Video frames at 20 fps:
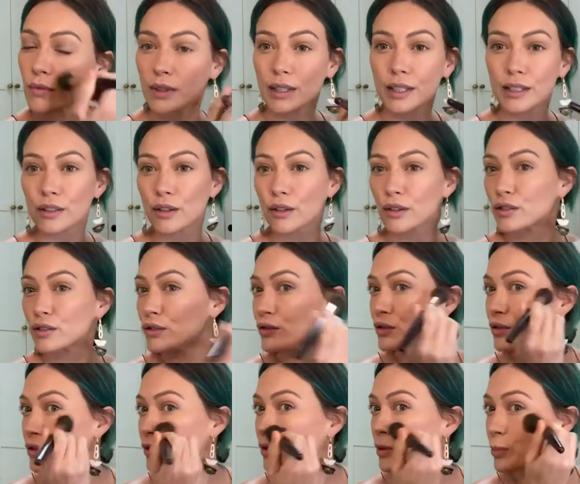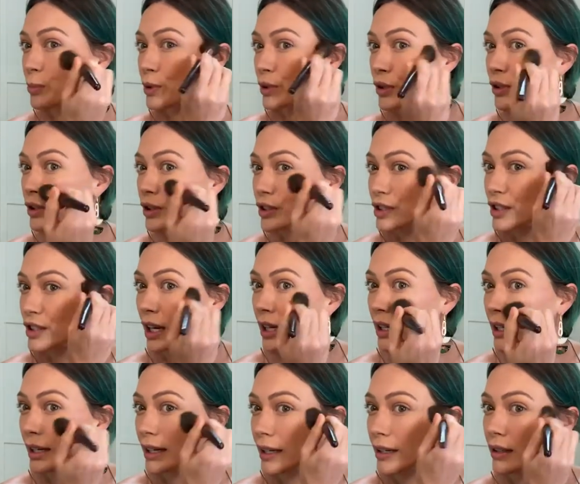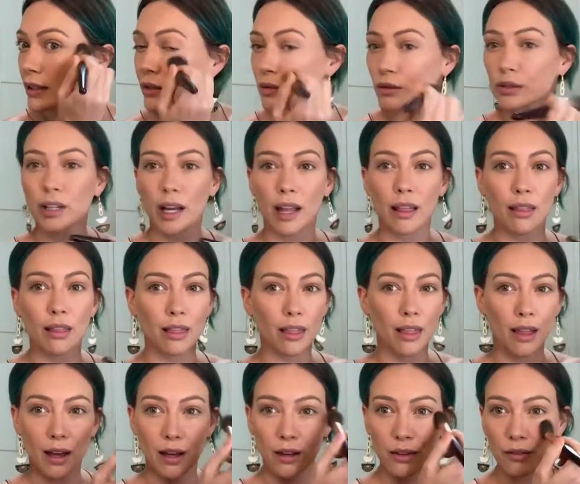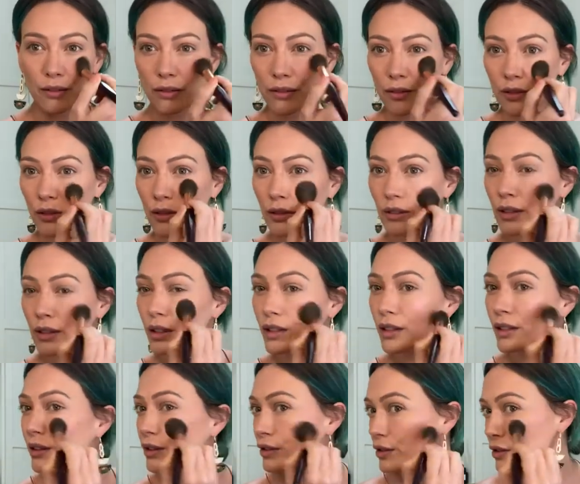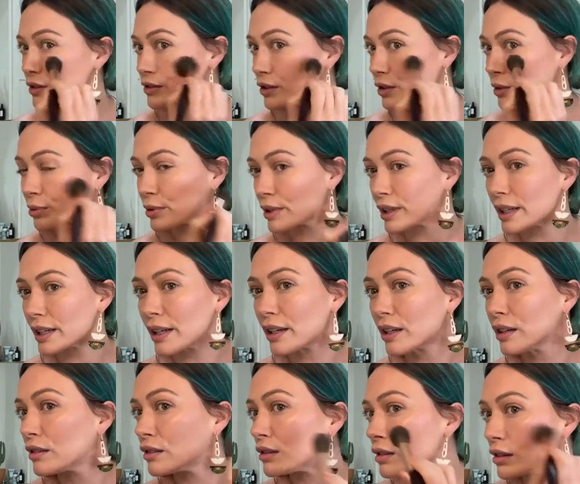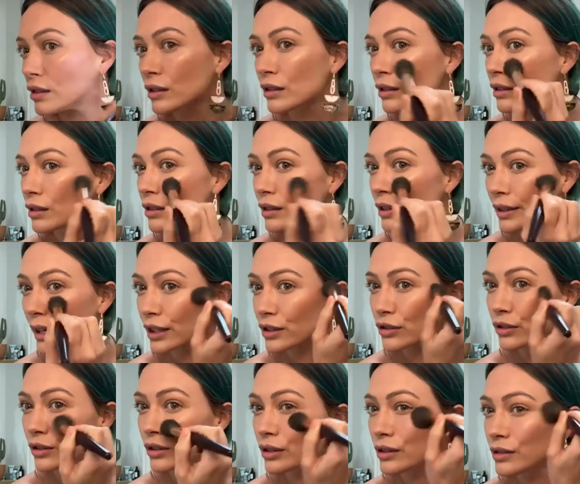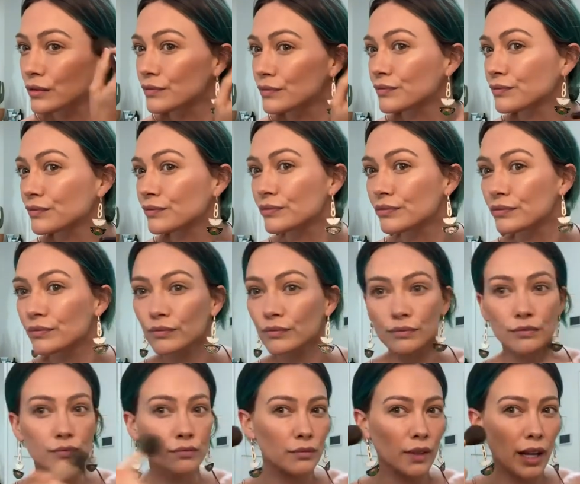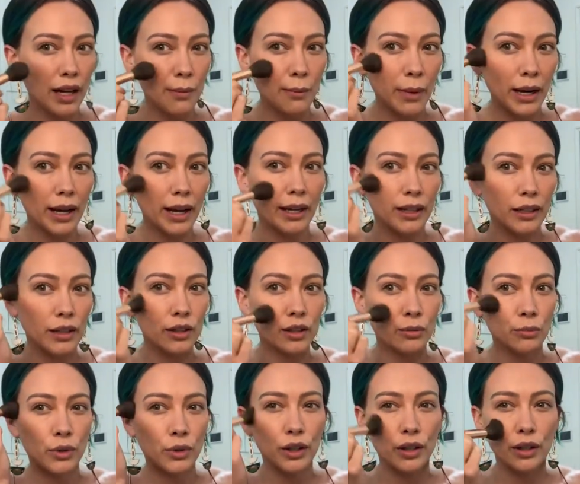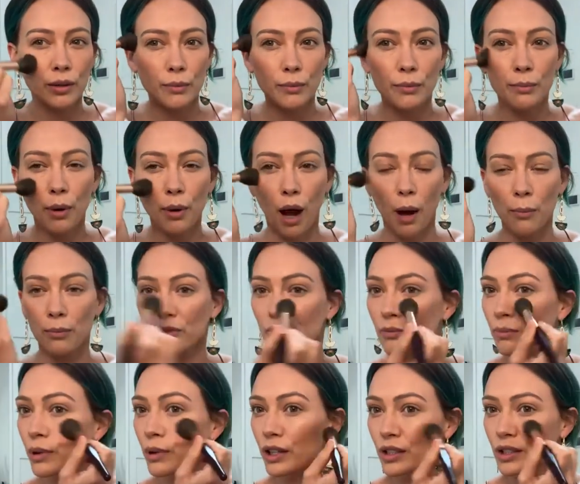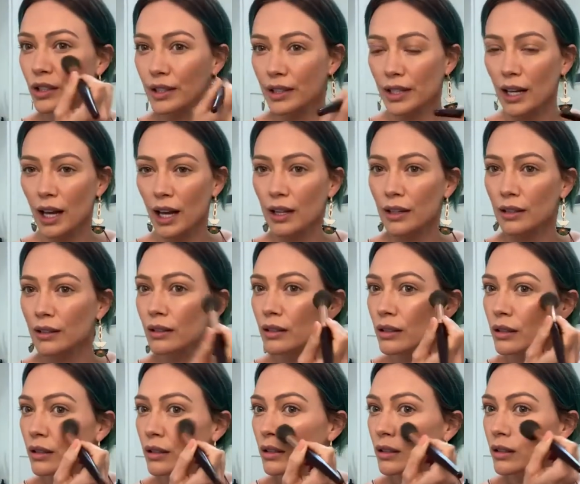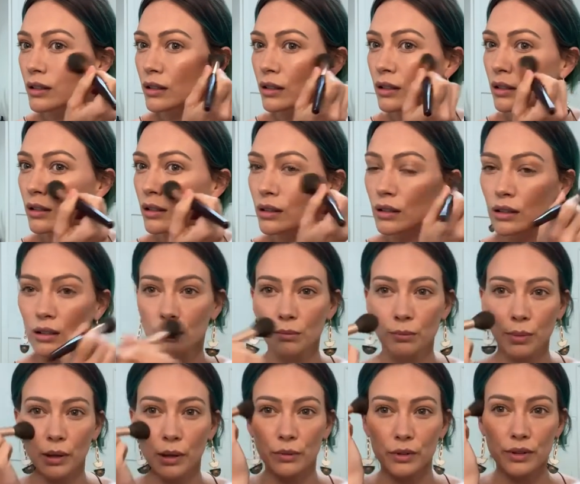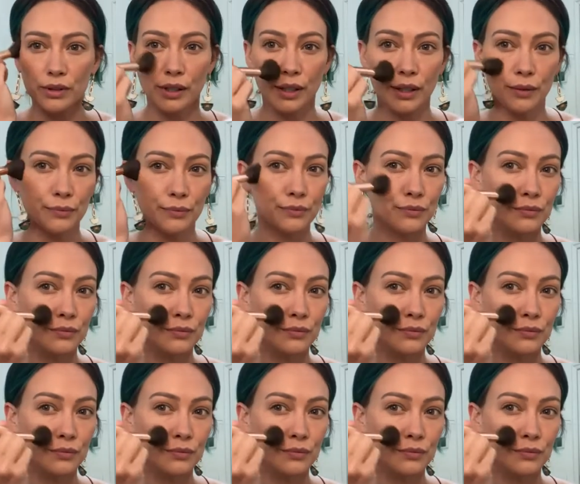These are super shiny, which I love. They're so pretty and natural. And I might add a little more pop of blush at the end, but we'll see.